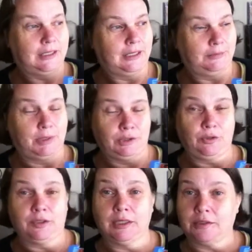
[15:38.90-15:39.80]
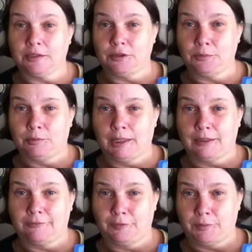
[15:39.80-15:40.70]
I use another
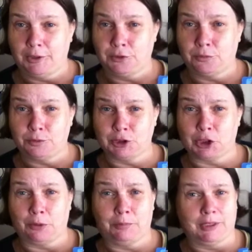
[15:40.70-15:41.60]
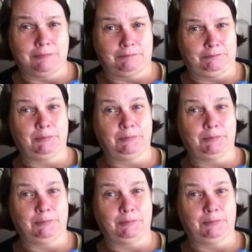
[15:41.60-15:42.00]
supermarket for my normal shop, but